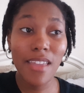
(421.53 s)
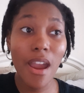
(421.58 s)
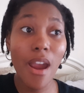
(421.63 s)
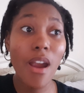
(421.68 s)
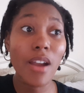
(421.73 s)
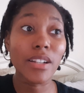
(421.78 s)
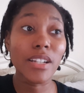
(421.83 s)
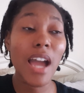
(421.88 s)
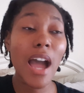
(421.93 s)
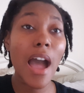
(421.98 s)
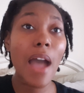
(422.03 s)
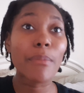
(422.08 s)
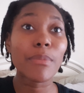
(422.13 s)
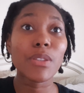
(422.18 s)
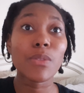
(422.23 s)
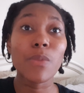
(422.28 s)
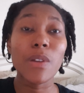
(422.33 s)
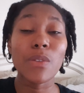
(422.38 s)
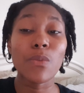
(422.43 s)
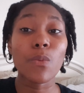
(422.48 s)
There are
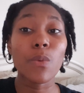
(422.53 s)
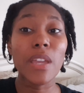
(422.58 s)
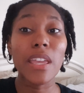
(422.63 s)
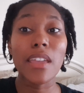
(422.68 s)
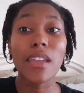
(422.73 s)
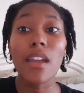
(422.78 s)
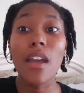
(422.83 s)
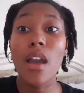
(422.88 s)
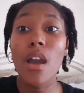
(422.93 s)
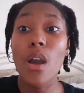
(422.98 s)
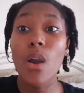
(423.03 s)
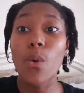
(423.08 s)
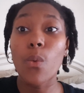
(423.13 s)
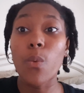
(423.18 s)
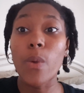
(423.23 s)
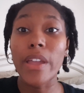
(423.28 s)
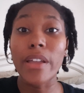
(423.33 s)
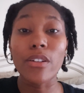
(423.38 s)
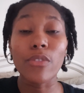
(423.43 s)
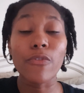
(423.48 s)
times when we
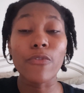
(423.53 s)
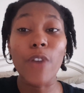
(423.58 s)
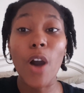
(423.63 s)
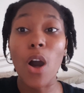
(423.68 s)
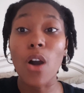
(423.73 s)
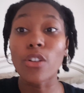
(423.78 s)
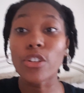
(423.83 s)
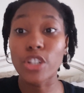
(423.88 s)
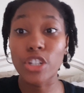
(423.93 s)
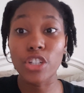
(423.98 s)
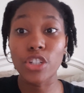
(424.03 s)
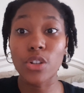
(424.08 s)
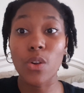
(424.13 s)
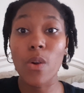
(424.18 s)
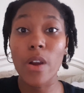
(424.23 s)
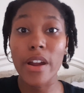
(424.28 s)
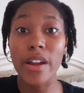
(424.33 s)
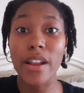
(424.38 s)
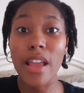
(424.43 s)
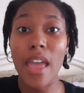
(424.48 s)
will fall
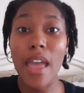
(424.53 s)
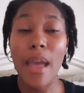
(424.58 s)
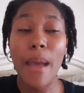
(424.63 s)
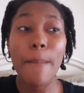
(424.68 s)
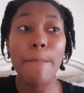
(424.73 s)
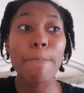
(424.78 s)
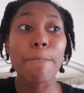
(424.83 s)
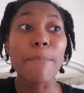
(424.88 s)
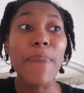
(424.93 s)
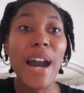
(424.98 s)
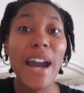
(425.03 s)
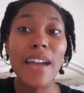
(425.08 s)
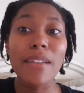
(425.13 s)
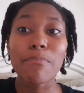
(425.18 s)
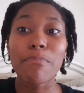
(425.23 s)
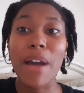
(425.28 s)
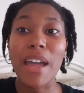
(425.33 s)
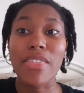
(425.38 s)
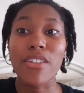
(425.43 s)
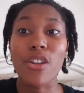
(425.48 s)
short.
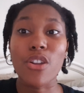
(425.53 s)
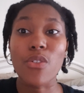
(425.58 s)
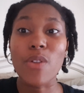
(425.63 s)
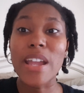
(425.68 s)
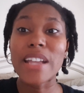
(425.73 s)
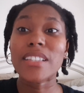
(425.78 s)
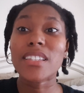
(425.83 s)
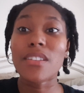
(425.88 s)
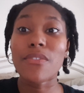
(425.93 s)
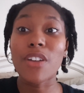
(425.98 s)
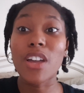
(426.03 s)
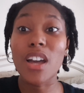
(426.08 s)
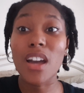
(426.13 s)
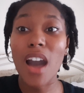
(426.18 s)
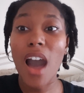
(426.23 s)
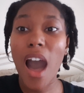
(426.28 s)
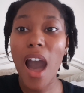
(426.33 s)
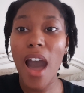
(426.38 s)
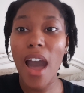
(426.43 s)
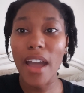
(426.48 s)
But by the grace of
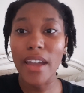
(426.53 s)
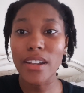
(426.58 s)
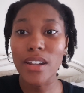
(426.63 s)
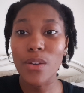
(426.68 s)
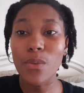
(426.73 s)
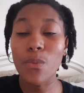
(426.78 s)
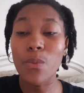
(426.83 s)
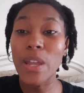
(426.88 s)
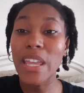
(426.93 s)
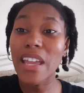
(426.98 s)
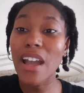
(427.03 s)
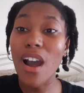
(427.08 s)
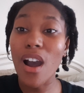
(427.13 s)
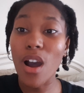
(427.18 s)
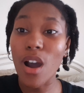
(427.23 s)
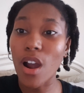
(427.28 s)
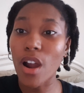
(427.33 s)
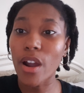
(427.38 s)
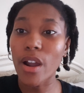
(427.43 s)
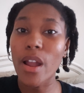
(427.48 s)
God, we
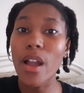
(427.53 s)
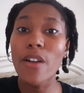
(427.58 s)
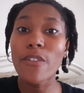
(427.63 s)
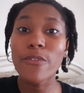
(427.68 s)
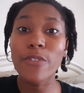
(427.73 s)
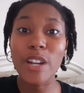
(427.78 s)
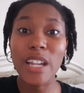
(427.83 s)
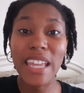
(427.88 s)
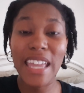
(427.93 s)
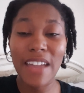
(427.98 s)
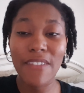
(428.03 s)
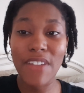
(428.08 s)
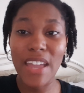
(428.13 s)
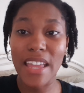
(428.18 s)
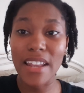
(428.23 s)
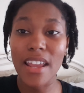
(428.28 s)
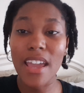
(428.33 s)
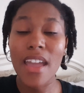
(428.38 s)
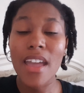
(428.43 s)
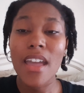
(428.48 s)
are
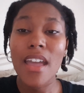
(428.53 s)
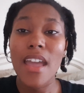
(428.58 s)
forgiven.